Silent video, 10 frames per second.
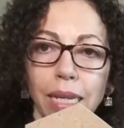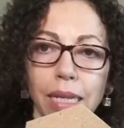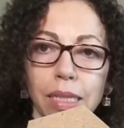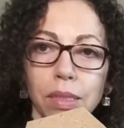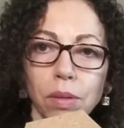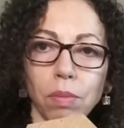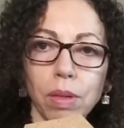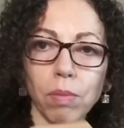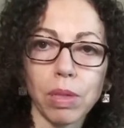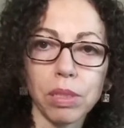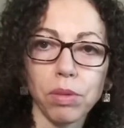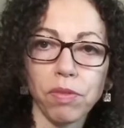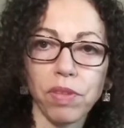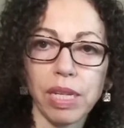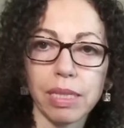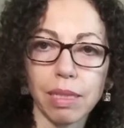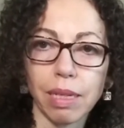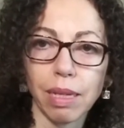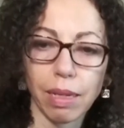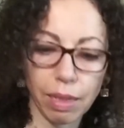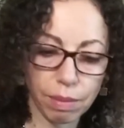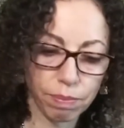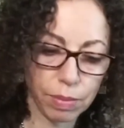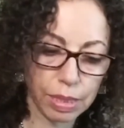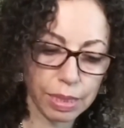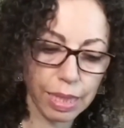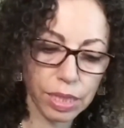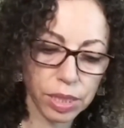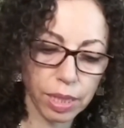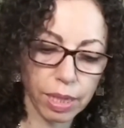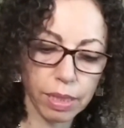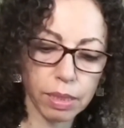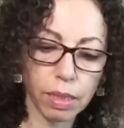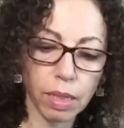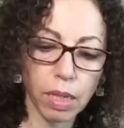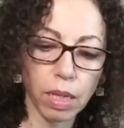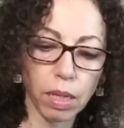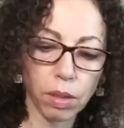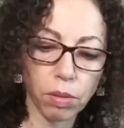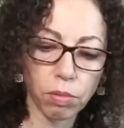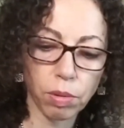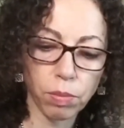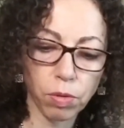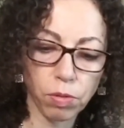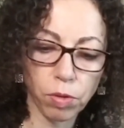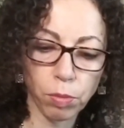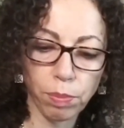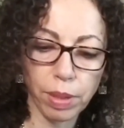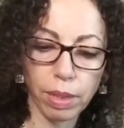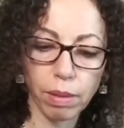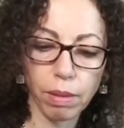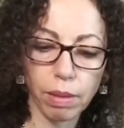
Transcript: So once you finish stitching it, you peel